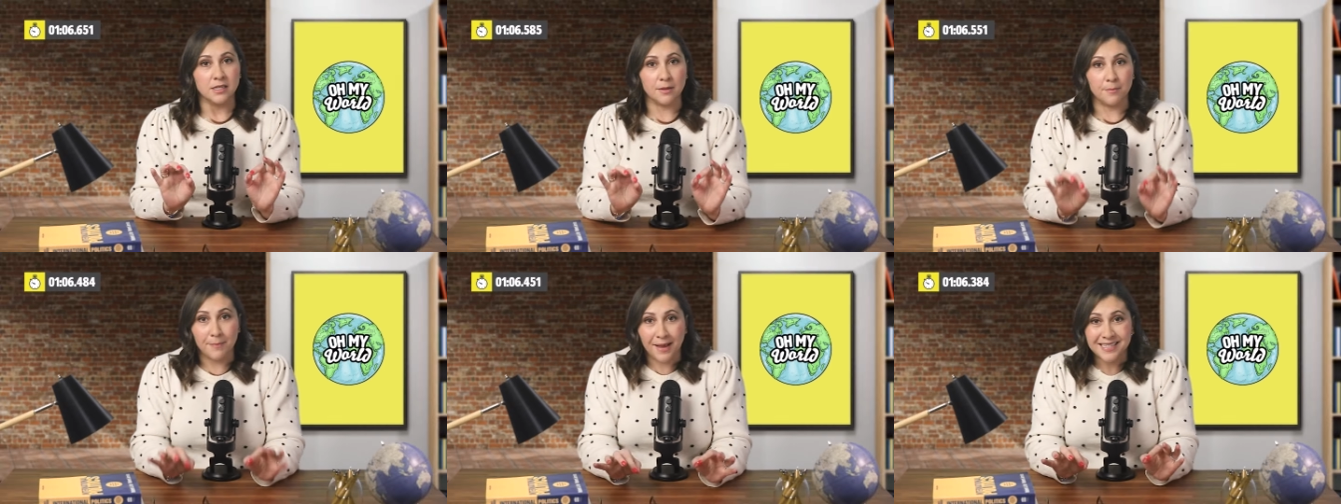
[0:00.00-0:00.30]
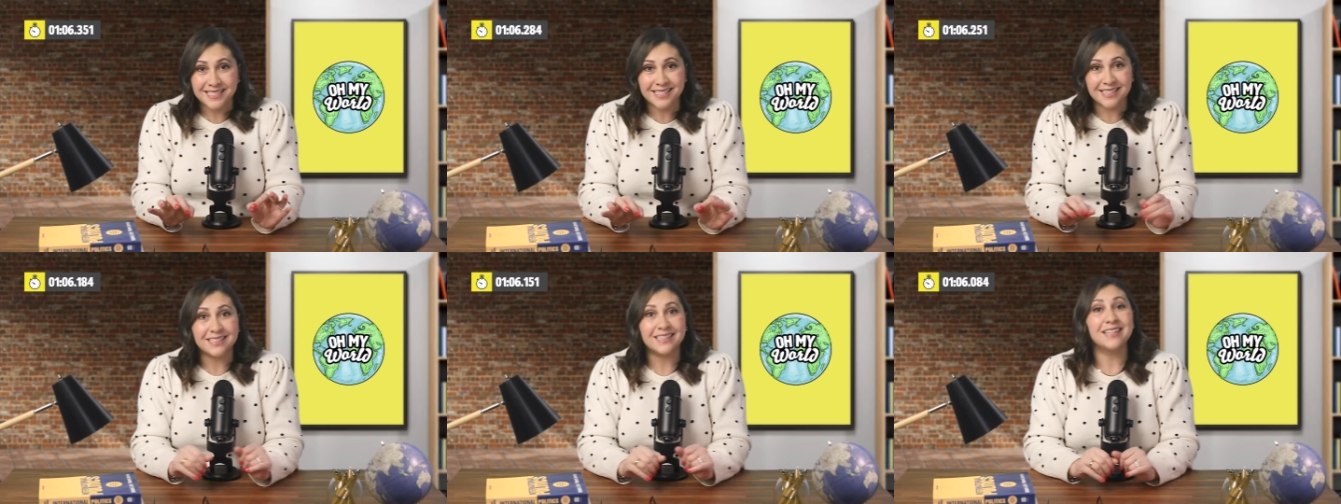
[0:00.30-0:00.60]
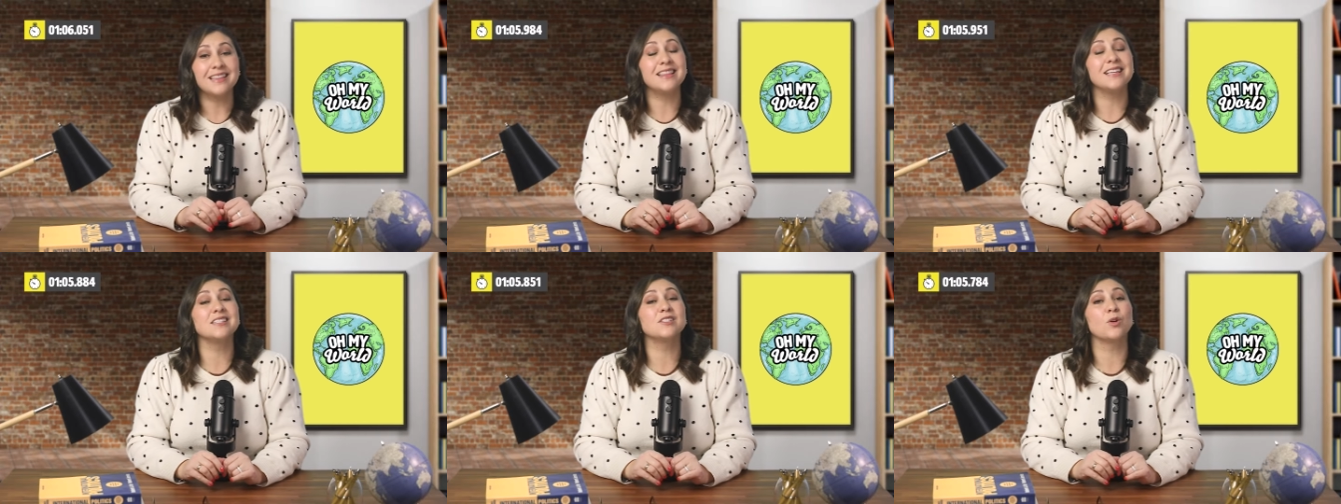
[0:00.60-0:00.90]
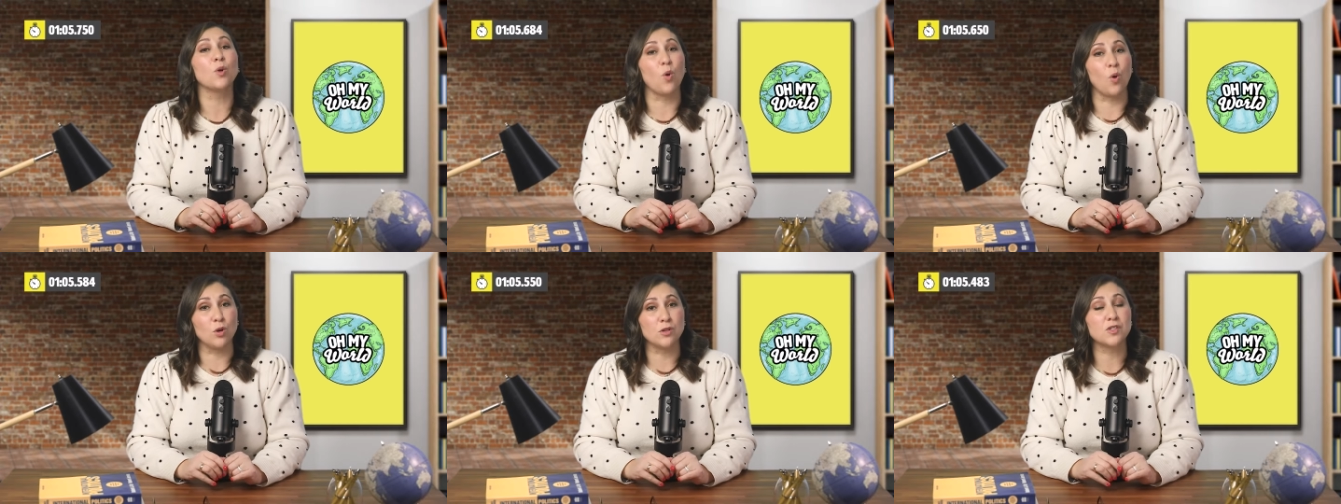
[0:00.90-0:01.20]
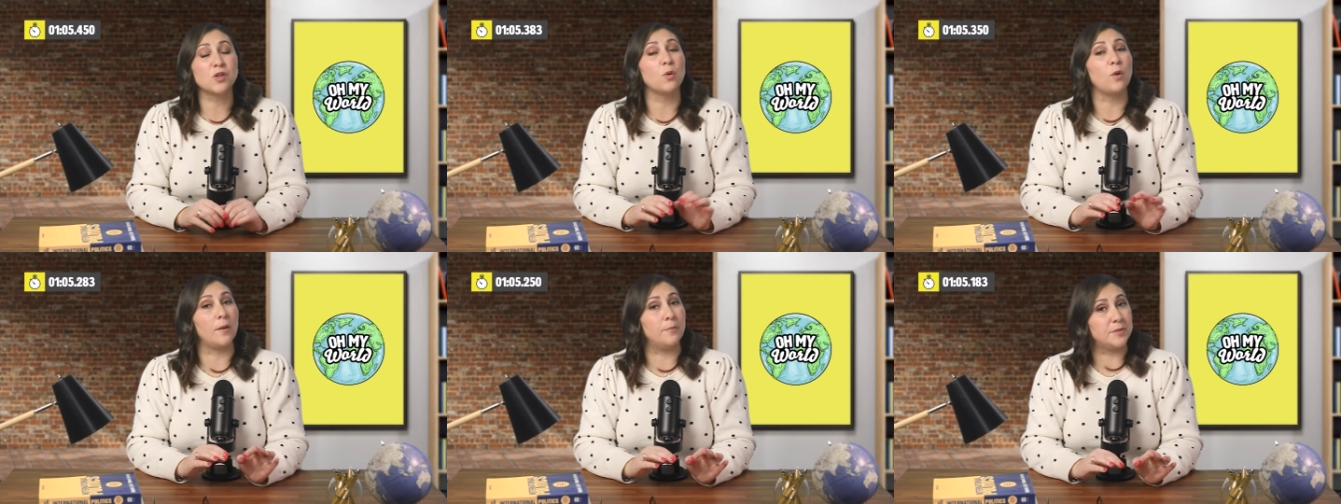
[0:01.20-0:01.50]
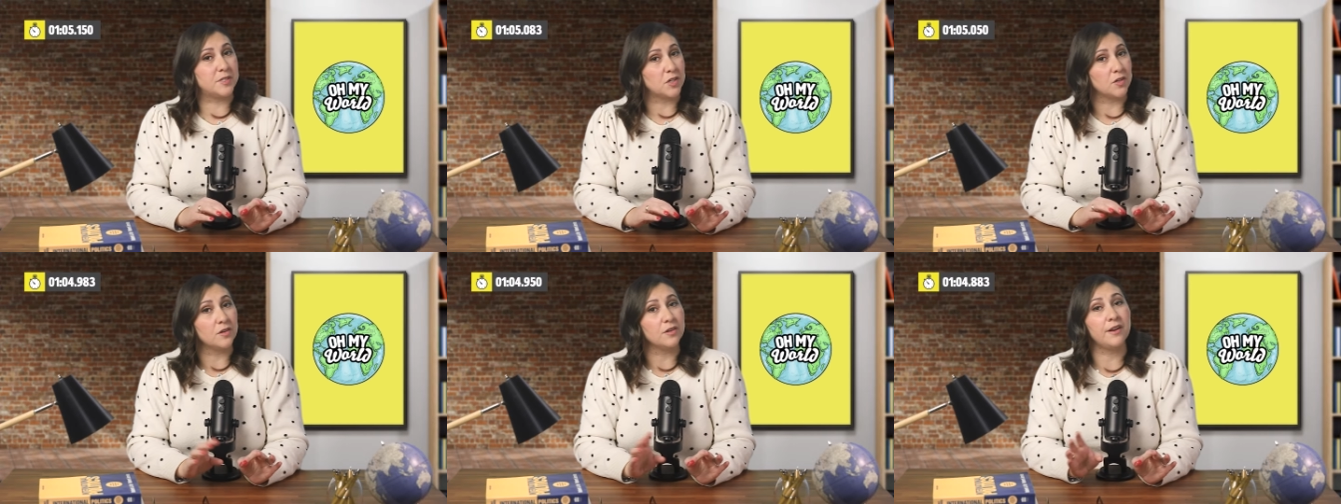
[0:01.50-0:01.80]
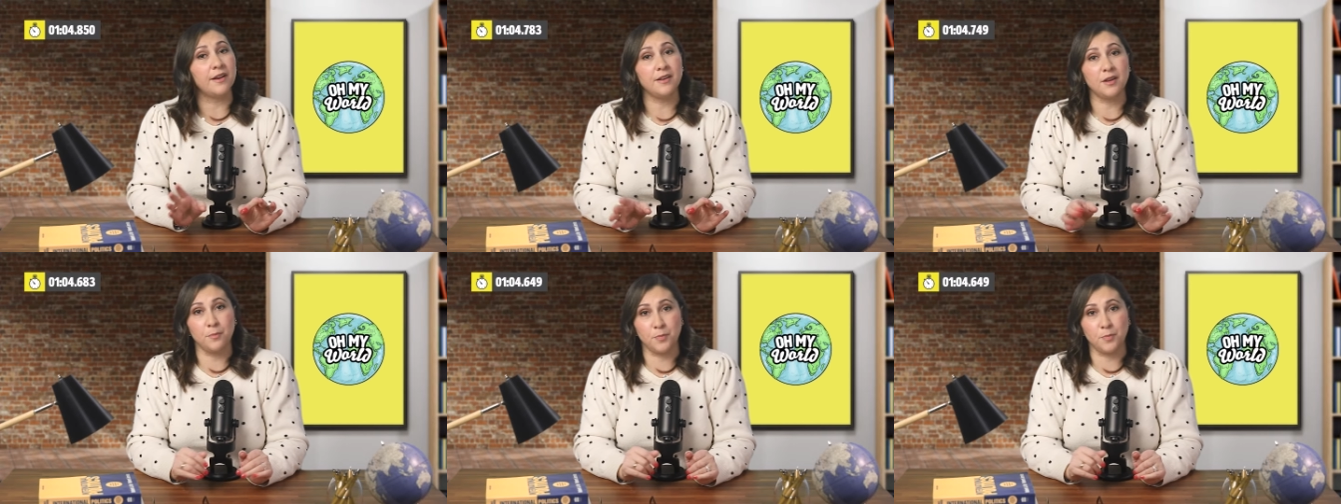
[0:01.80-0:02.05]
Domestically, things are also absurd and